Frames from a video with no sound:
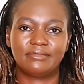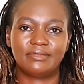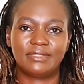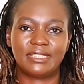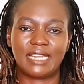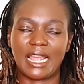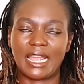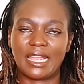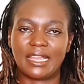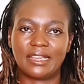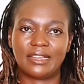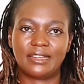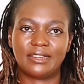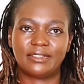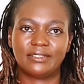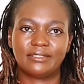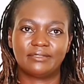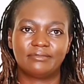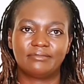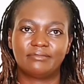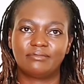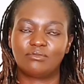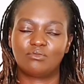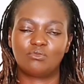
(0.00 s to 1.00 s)
like
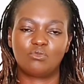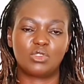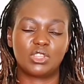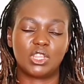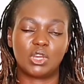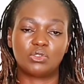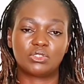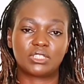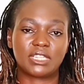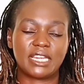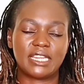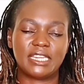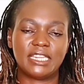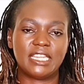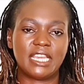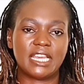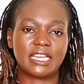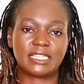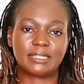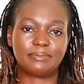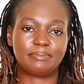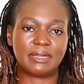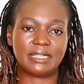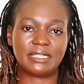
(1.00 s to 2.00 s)
without any
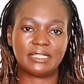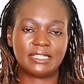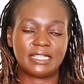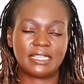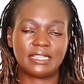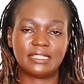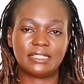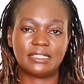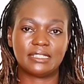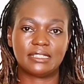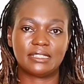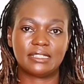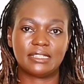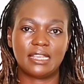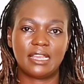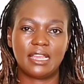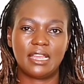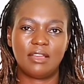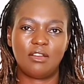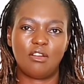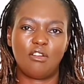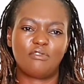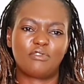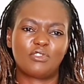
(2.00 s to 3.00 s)
expenses.
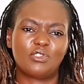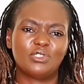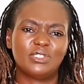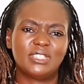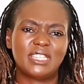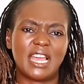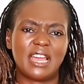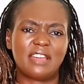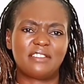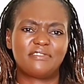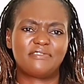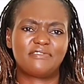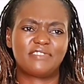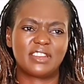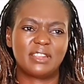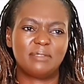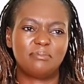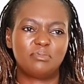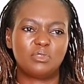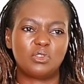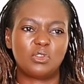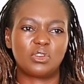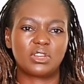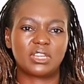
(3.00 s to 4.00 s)
Of course, there are
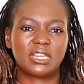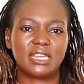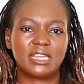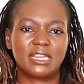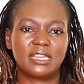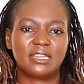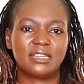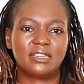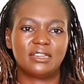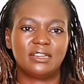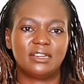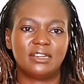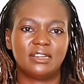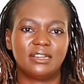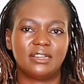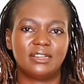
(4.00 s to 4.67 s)
free blogging